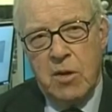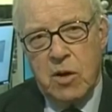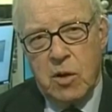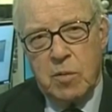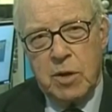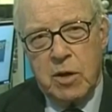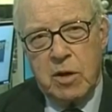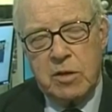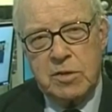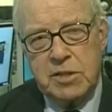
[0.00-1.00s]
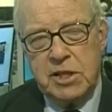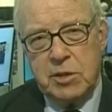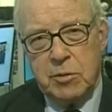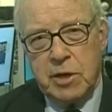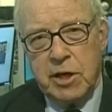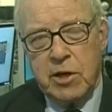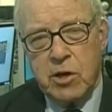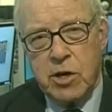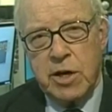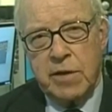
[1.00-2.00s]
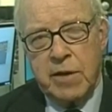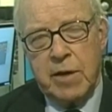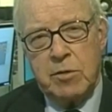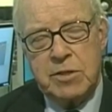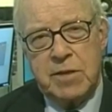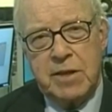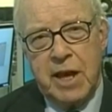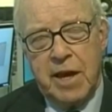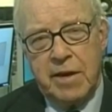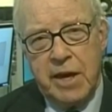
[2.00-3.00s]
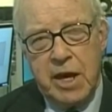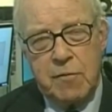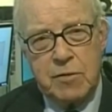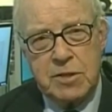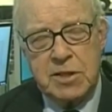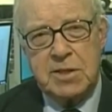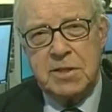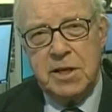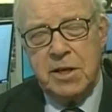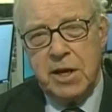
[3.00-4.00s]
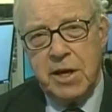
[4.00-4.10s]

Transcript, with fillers: No, we are continually learning. I was at the IAEA for 16 mm.